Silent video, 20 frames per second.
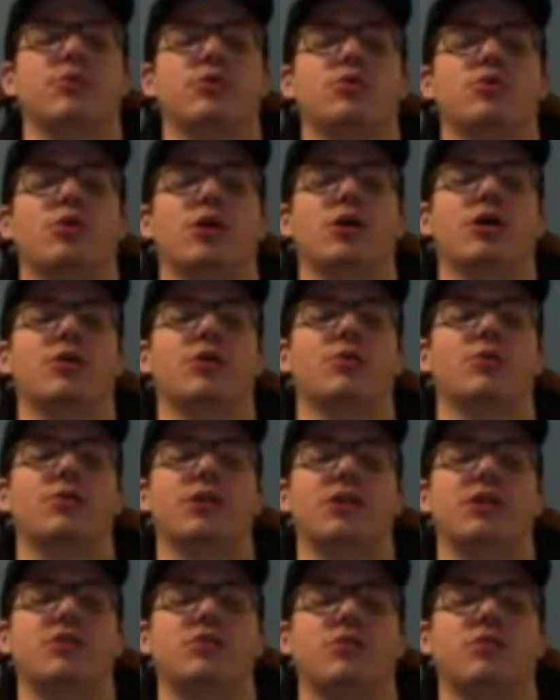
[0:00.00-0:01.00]
do their
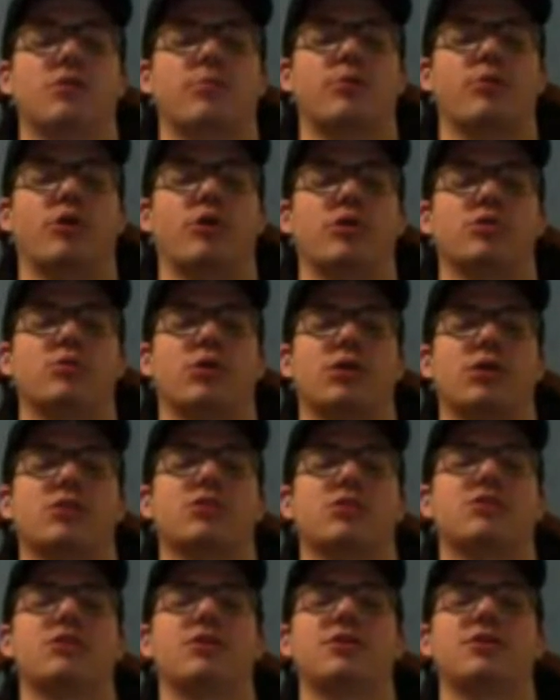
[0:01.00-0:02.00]
pause squats, they
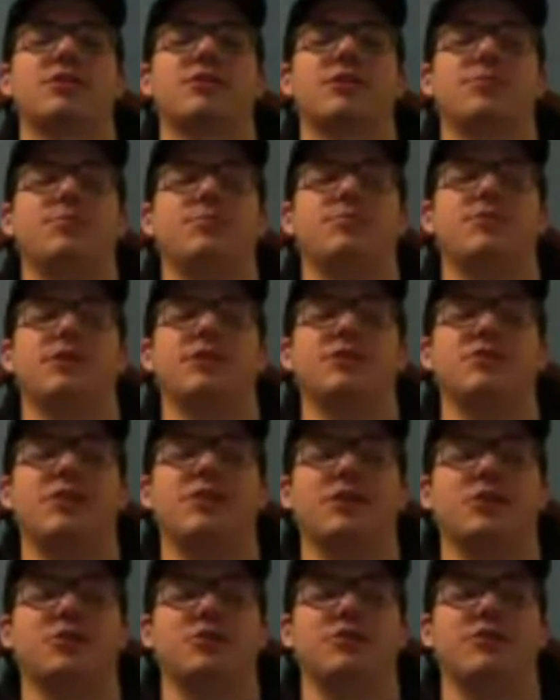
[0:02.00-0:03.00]
do that little double
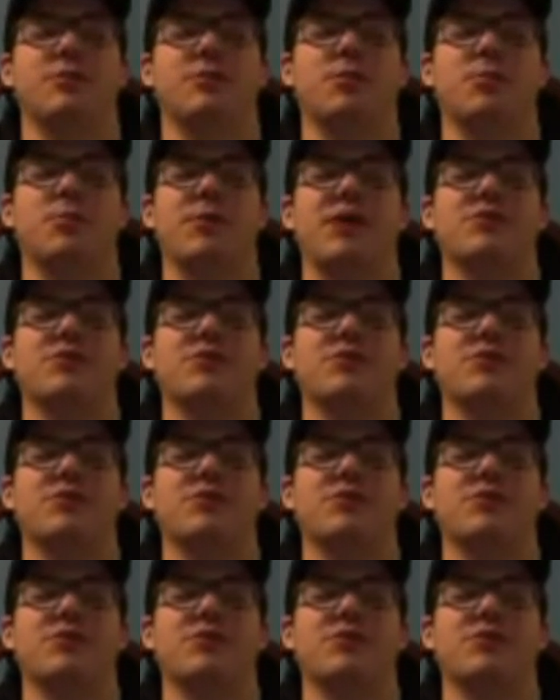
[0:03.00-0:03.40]
bounce at the bottom.